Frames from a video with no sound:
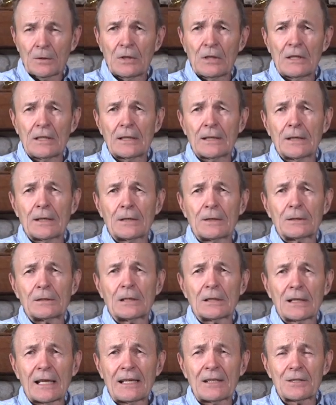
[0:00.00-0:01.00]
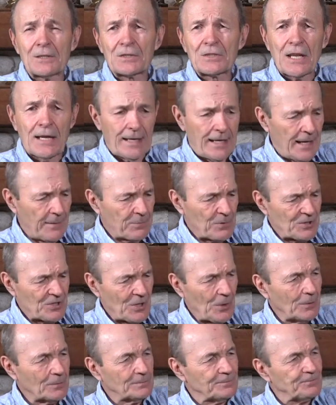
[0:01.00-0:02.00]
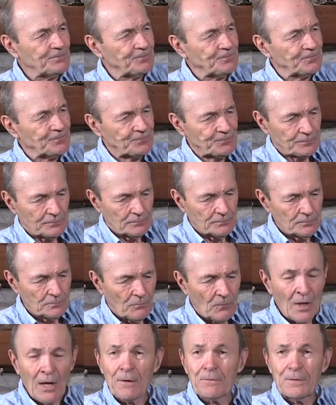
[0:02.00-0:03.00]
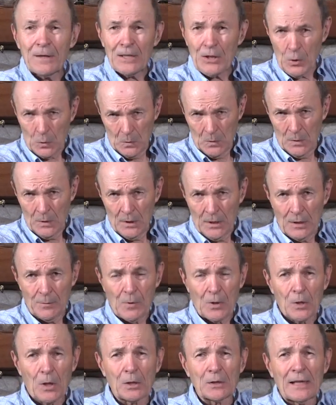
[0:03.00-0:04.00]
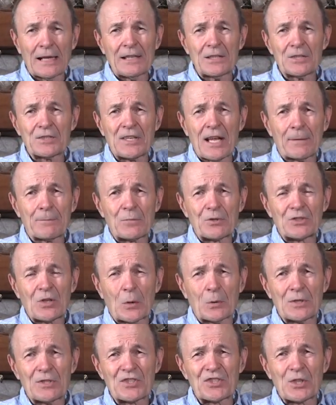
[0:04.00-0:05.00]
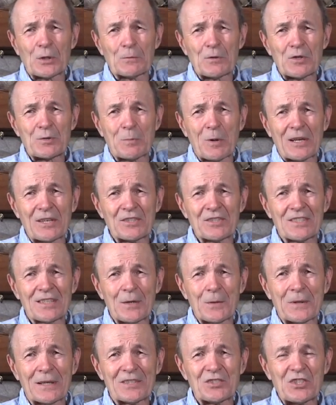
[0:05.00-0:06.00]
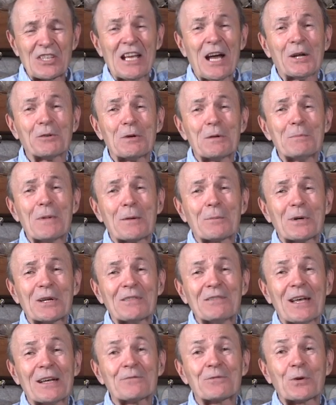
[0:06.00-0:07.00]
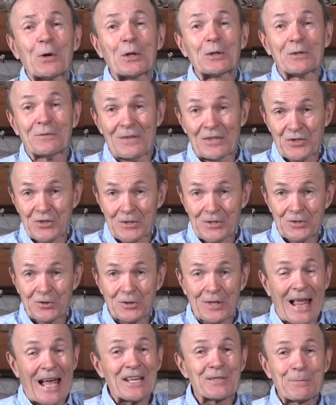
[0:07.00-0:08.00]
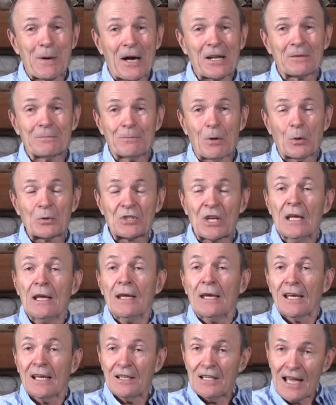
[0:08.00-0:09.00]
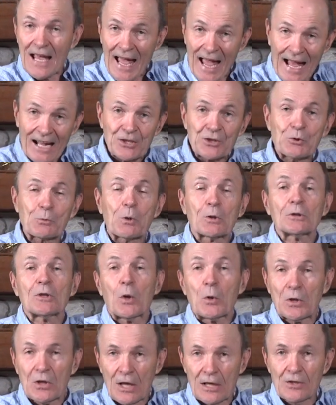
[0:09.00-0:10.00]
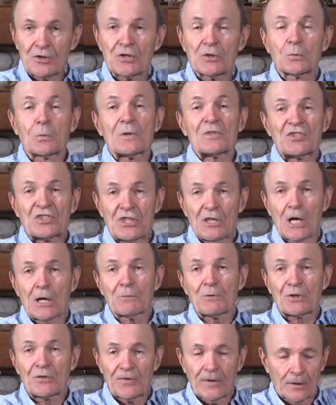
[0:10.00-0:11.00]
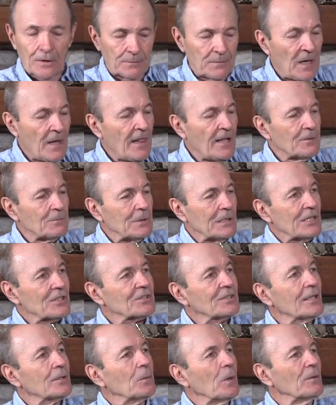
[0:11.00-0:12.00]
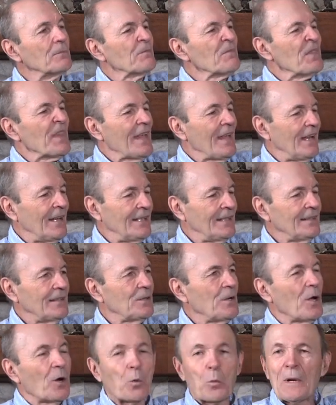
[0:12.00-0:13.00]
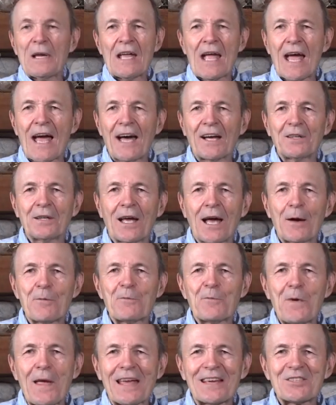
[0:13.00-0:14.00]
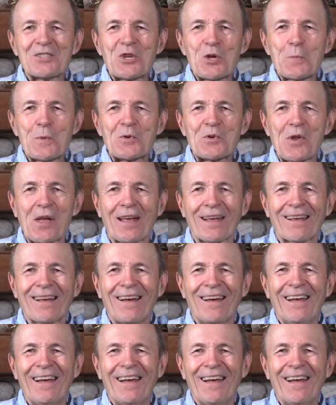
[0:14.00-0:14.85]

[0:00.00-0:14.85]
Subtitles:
the latest episode, a video about our latest episode in Silver Springs doing a Sea Hunt Remembered event for all the visitors, glass bottom boats, in the actual location where Sea Hunt was filming. We just did one. We had a fake scuba tank.